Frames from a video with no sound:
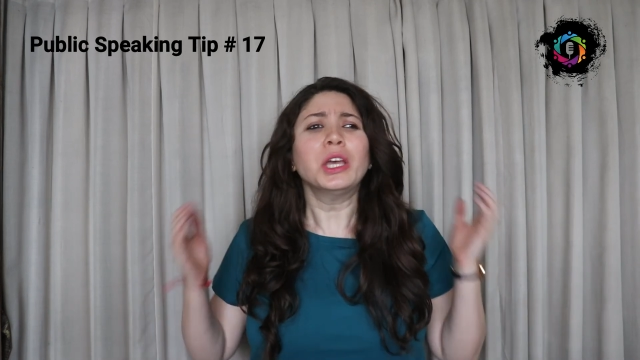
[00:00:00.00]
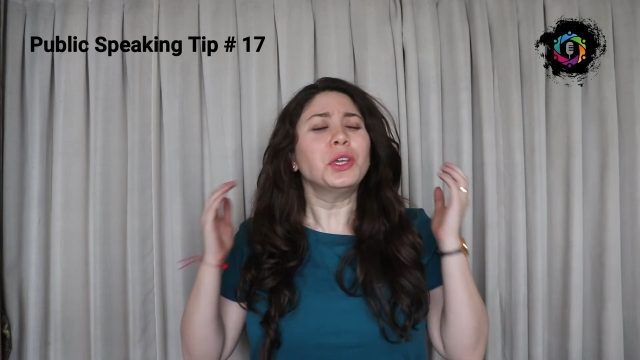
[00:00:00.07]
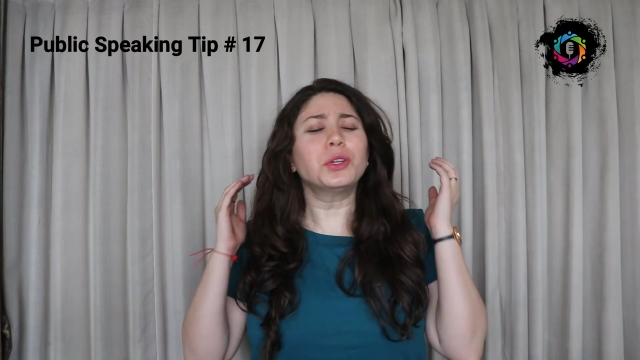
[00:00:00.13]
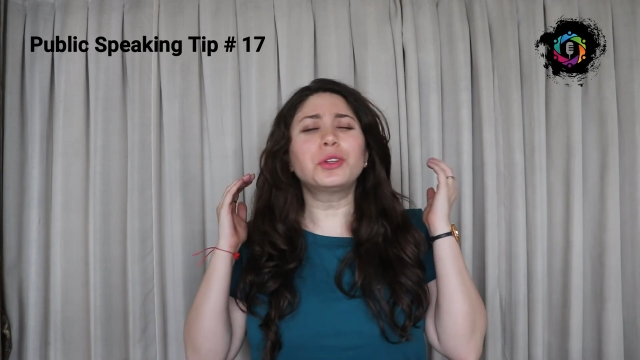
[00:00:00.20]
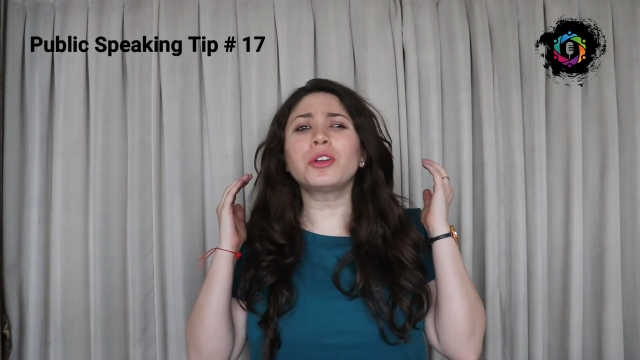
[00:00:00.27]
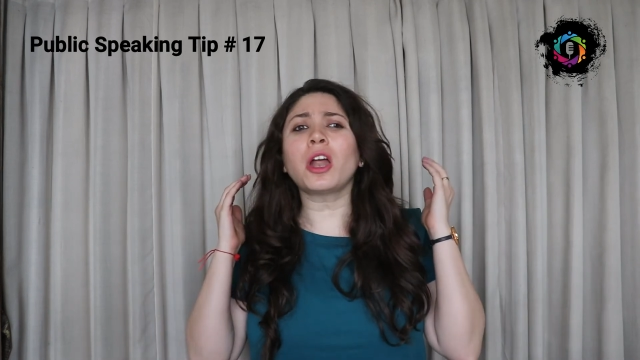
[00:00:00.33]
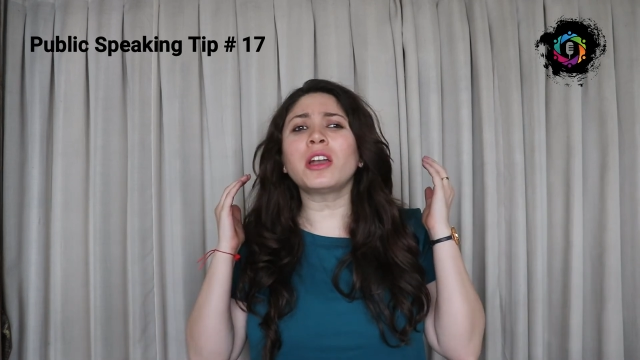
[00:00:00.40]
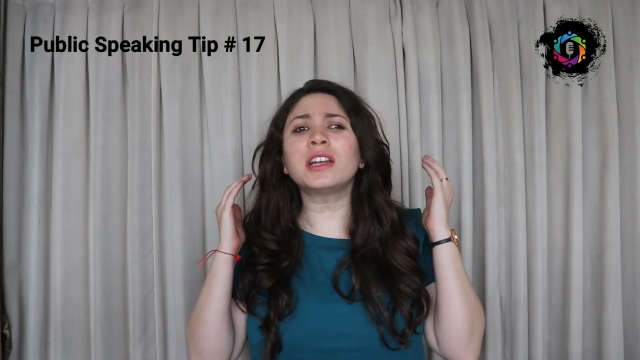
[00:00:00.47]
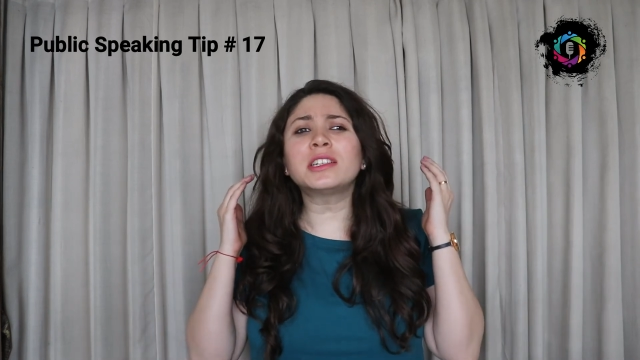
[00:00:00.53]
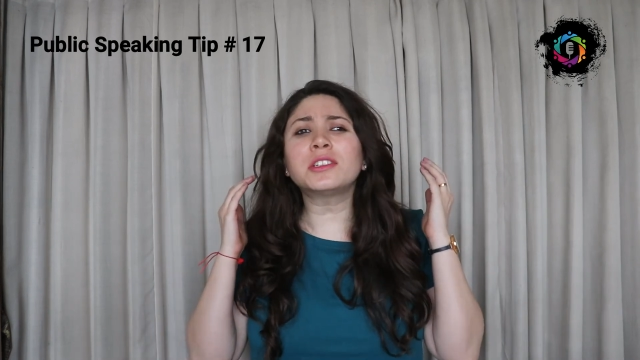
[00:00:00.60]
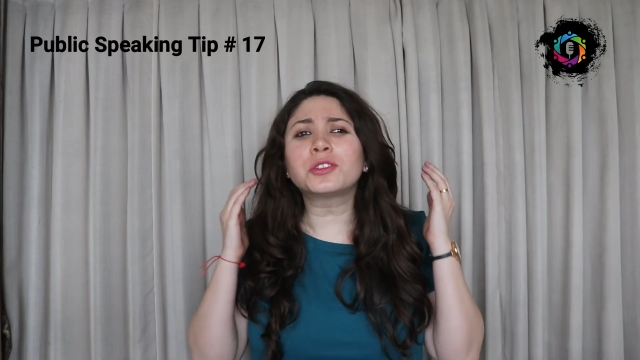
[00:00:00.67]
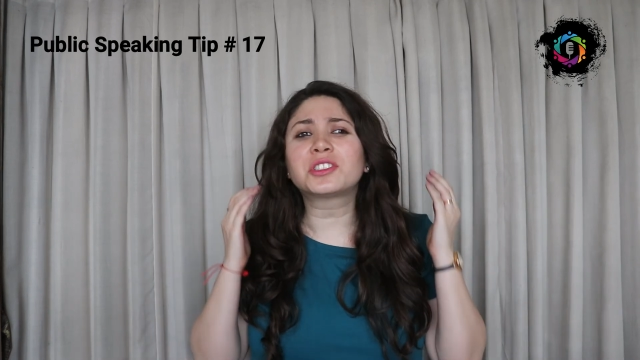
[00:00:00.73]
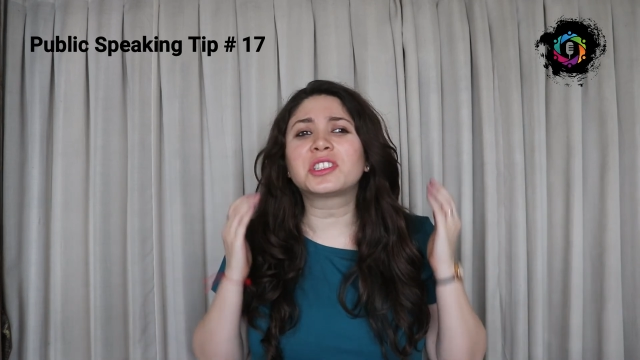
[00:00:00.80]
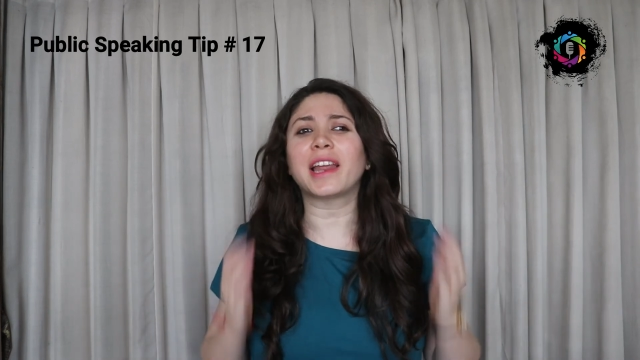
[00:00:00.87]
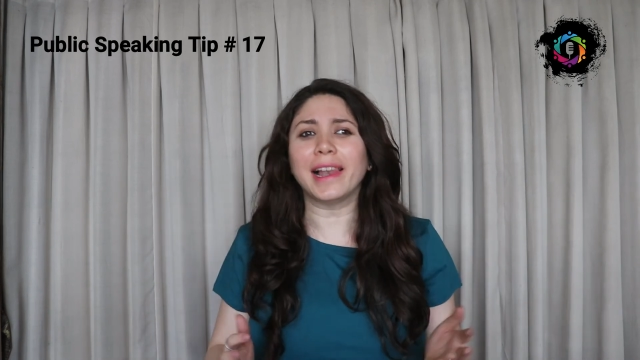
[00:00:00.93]
you do not need
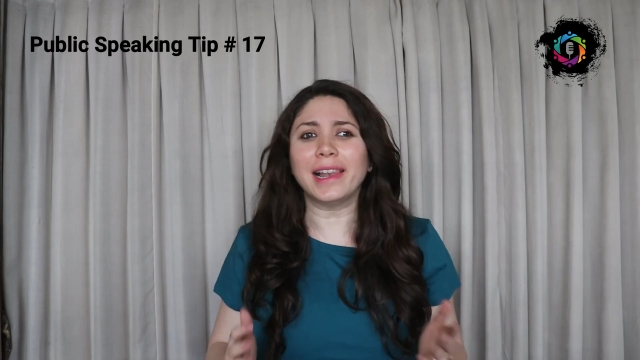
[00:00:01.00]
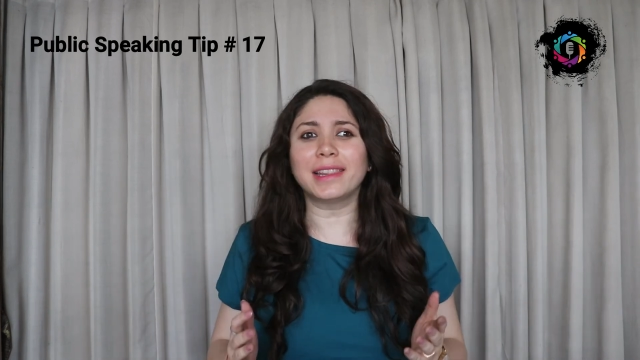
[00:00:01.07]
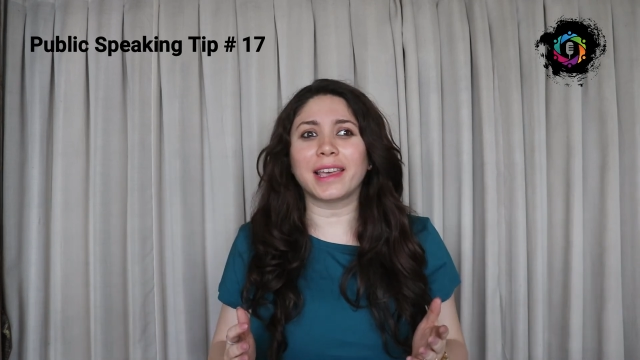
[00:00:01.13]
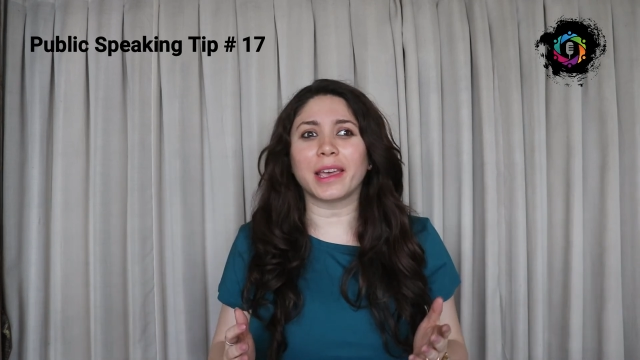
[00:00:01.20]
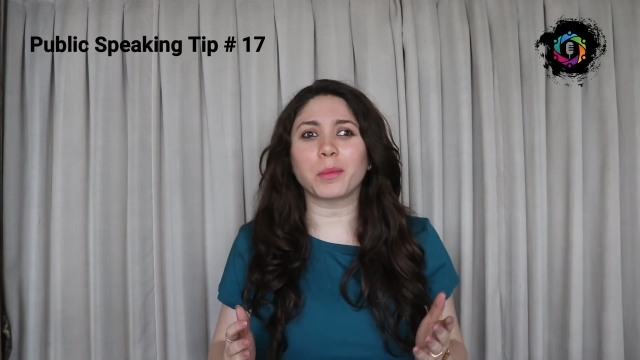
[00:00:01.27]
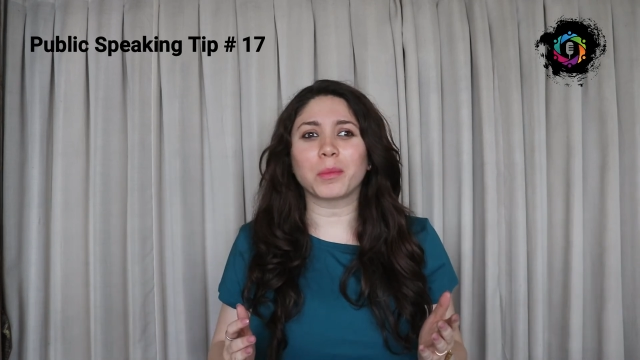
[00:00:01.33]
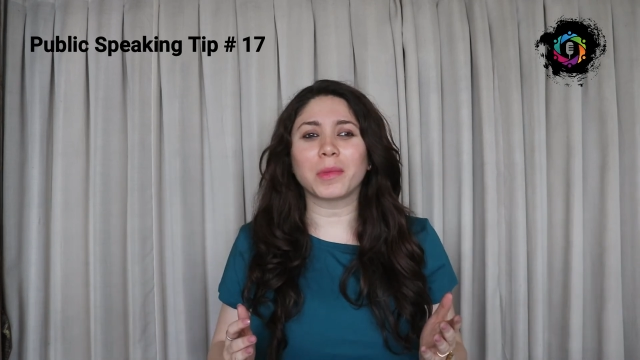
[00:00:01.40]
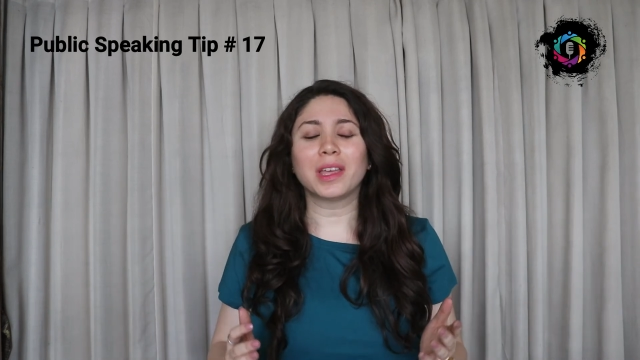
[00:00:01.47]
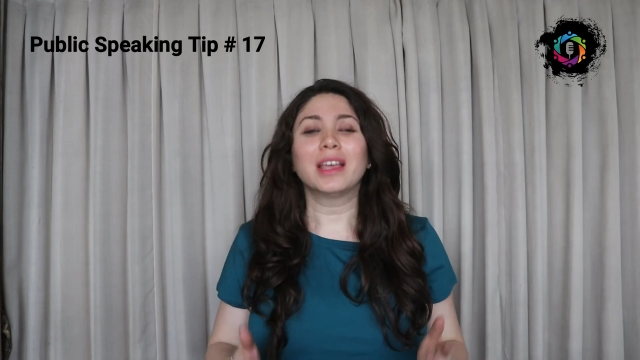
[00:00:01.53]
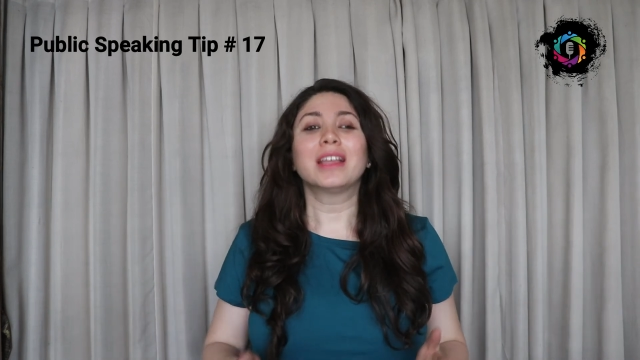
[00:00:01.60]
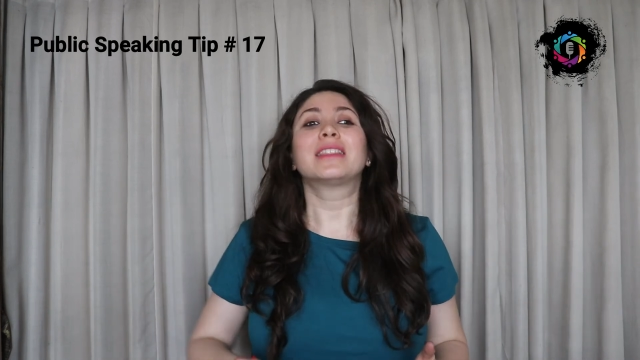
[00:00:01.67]
to tell them.